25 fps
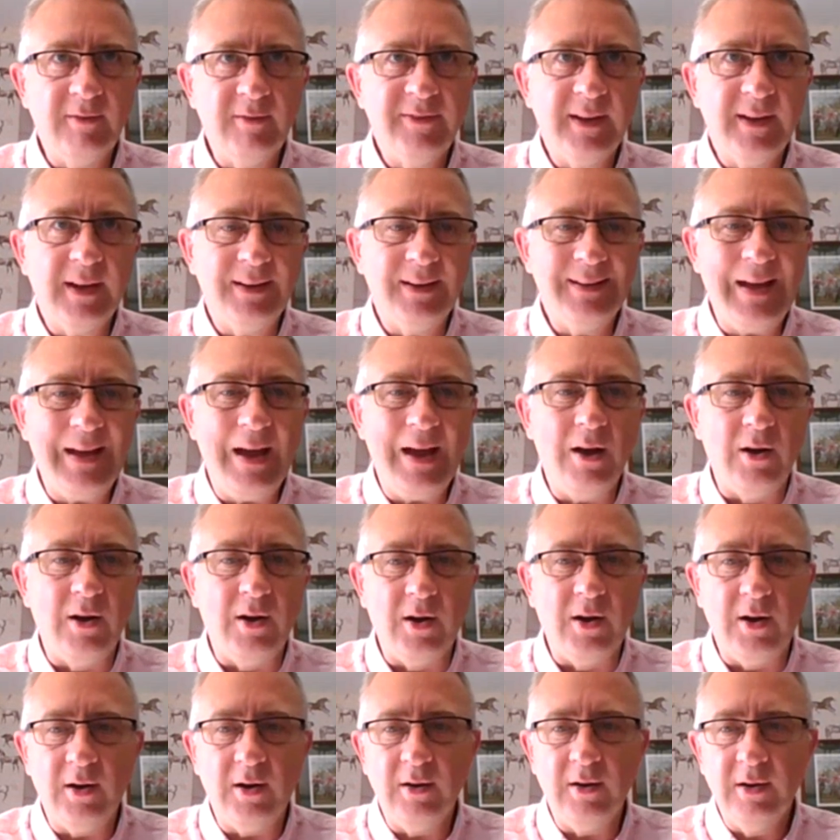Don't forget
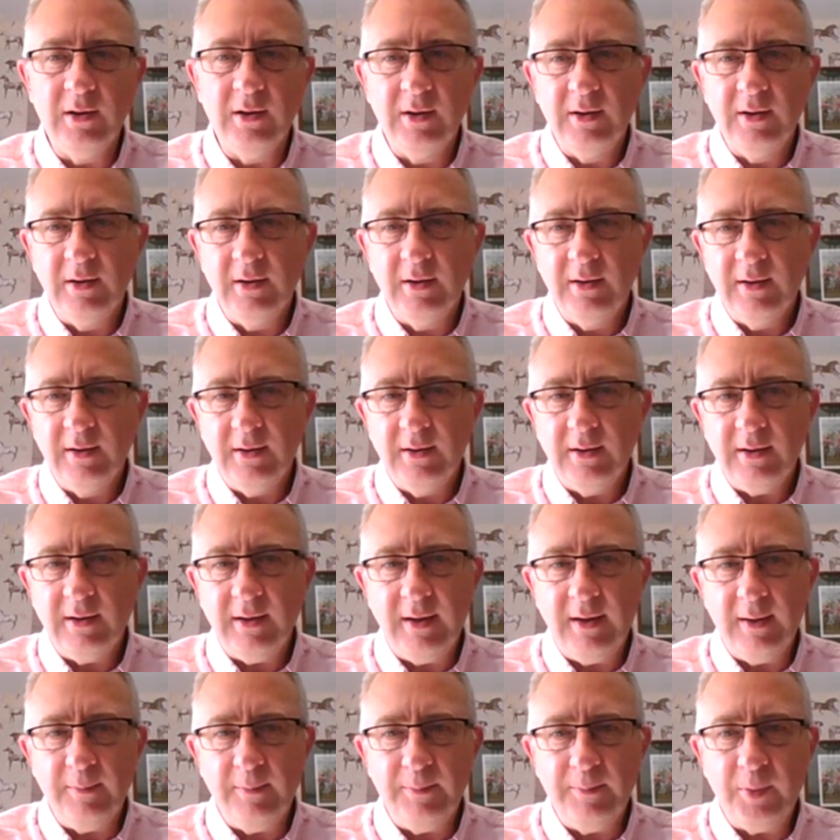Nahar.
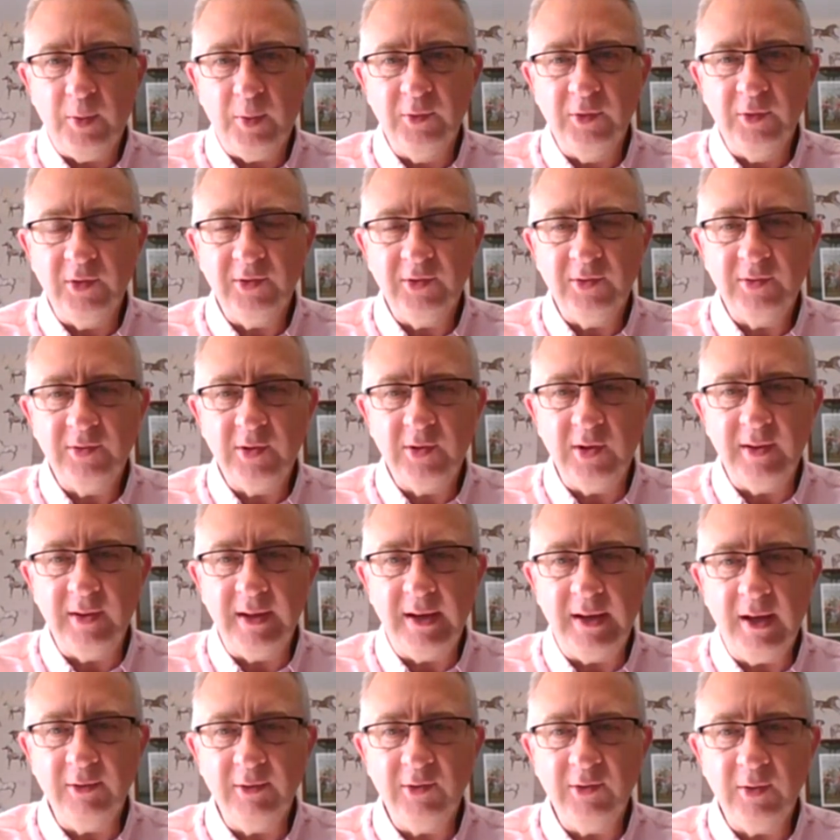Punters turned
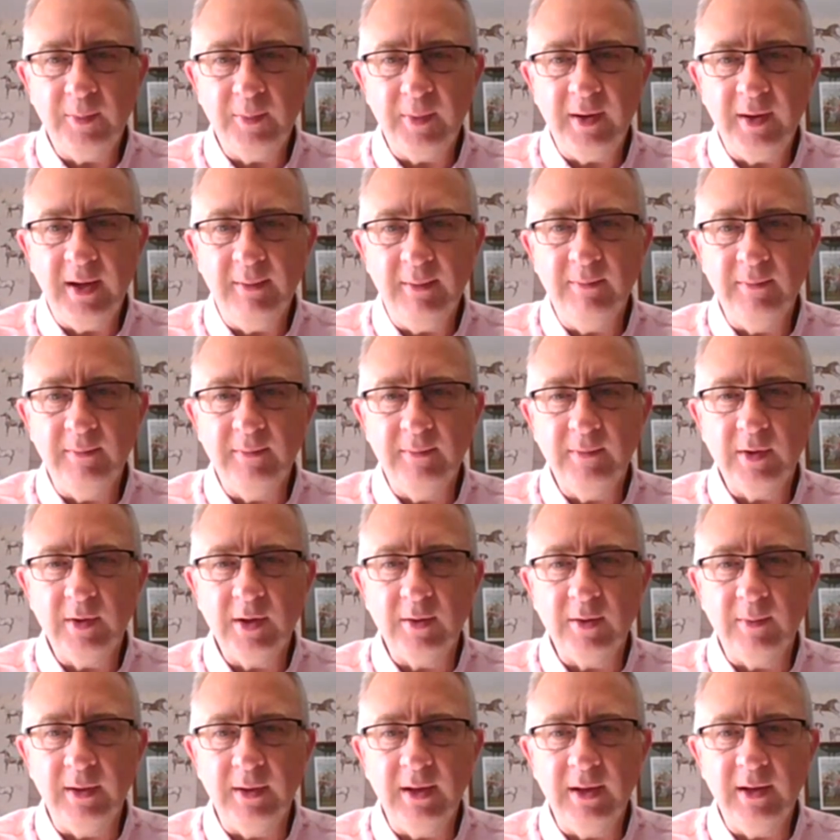their noses up at him a
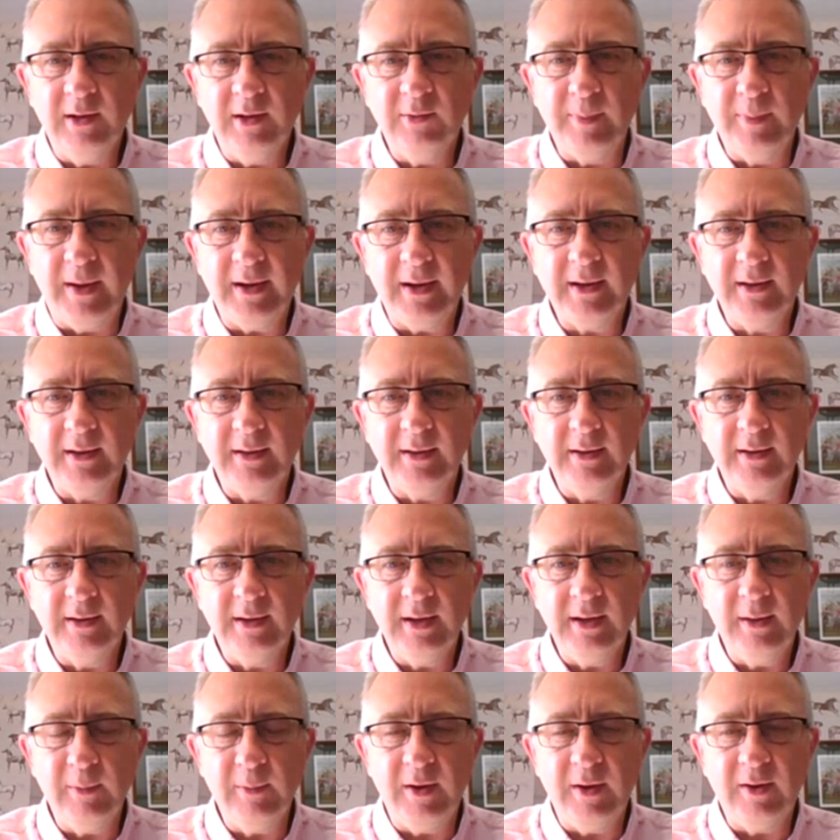couple of years back,
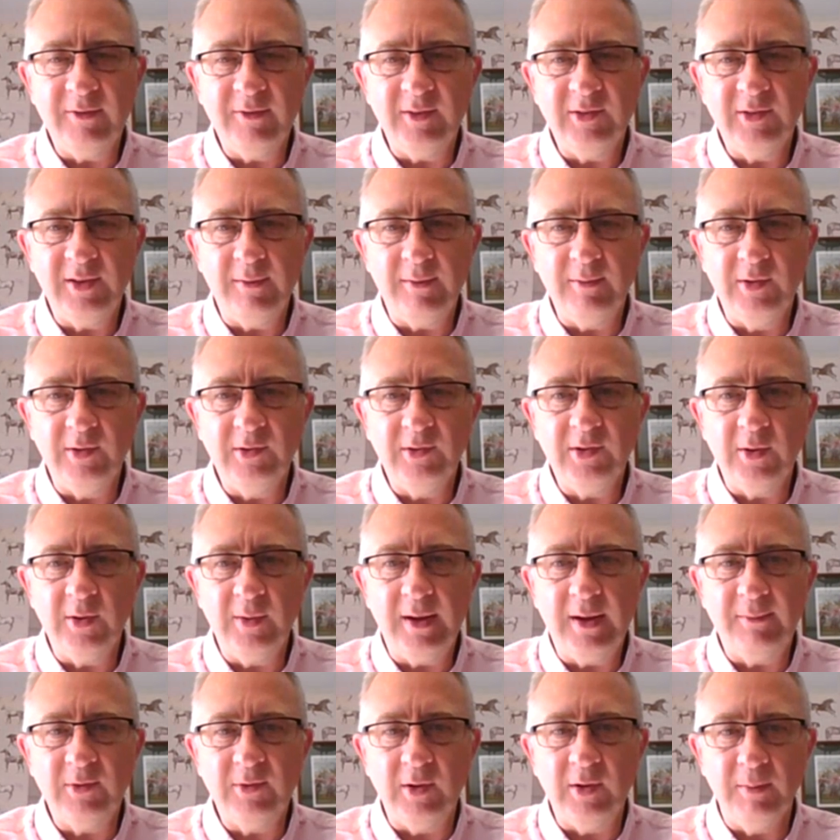and he went off at 7 to 2
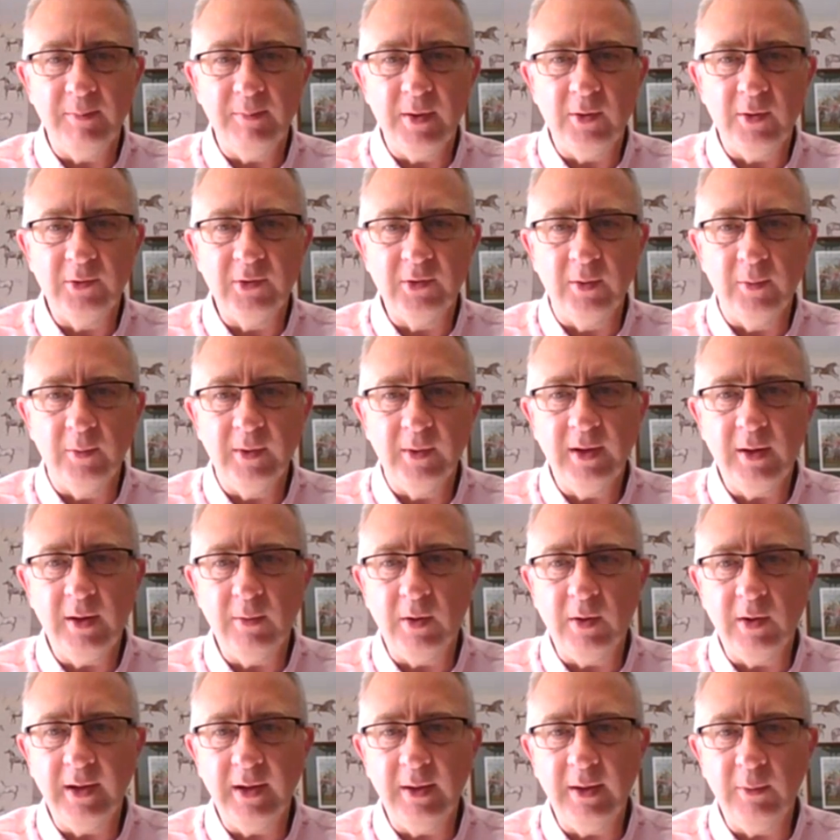and absolutely bolted, and we
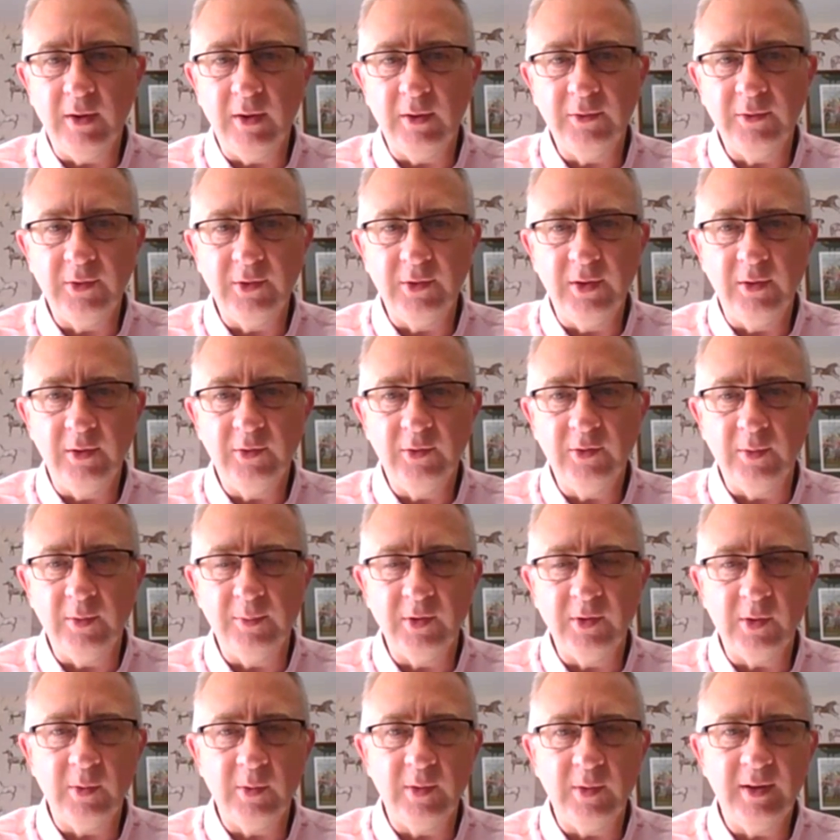know what he went on to do
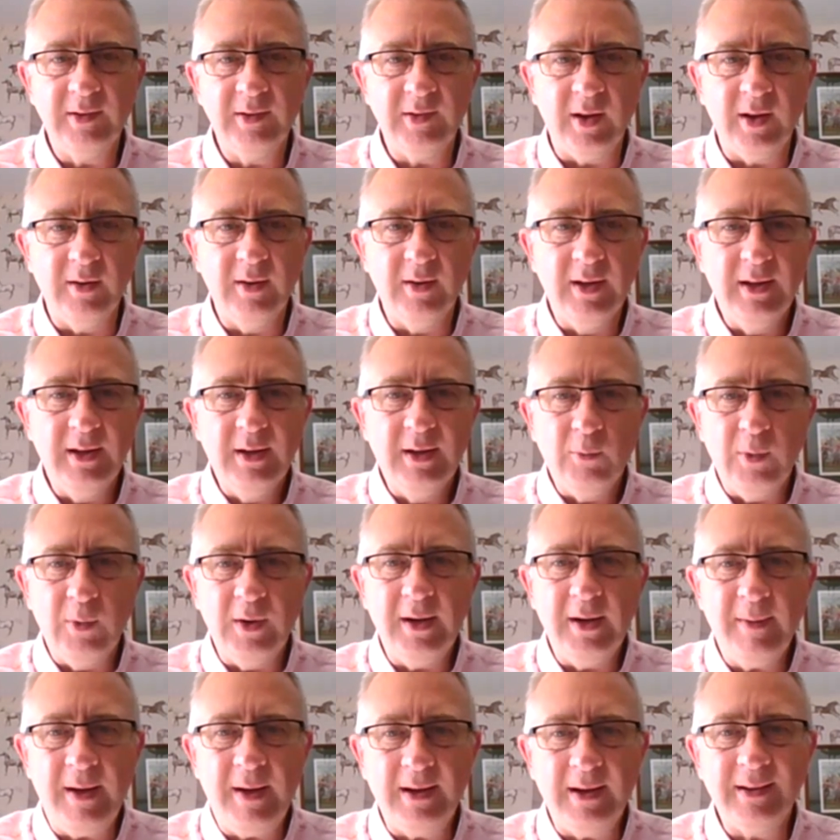subsequently. So
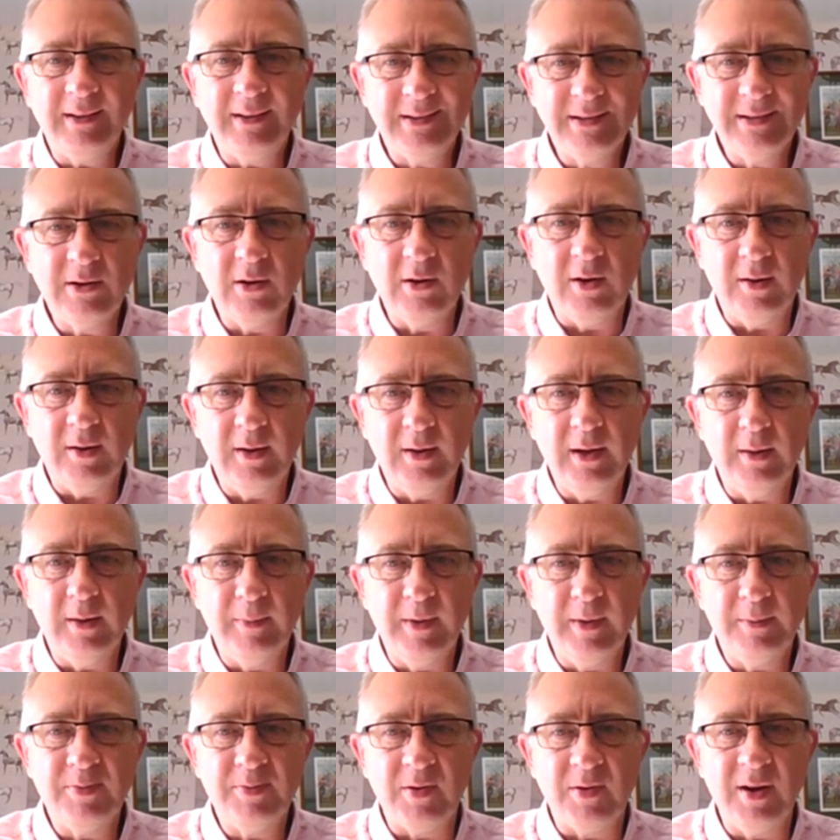William Haggis has got a little
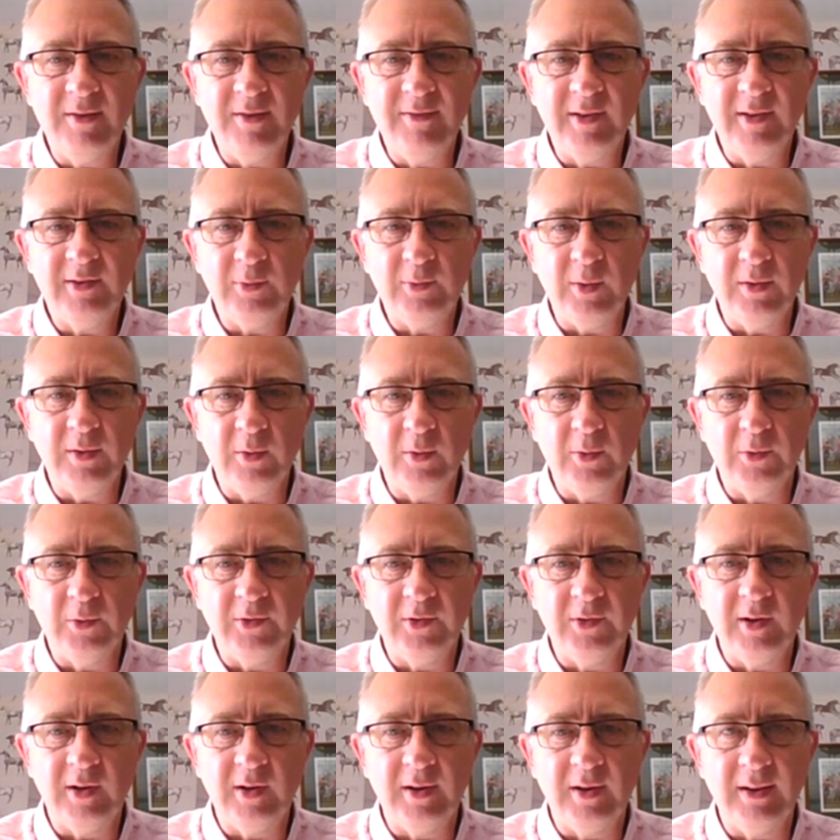bit of previous with
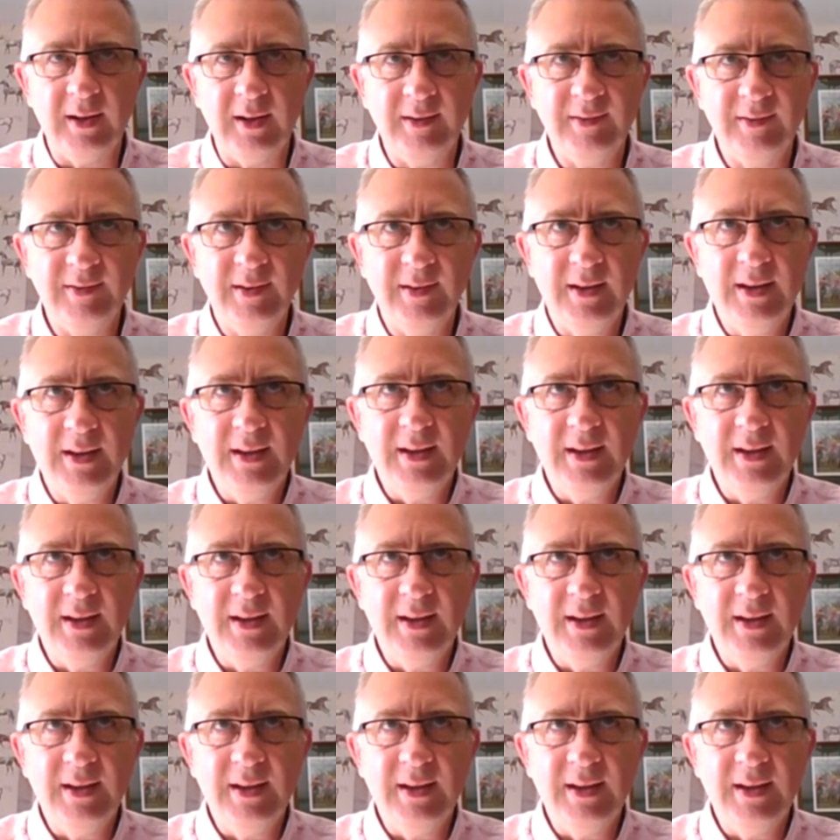horses like this.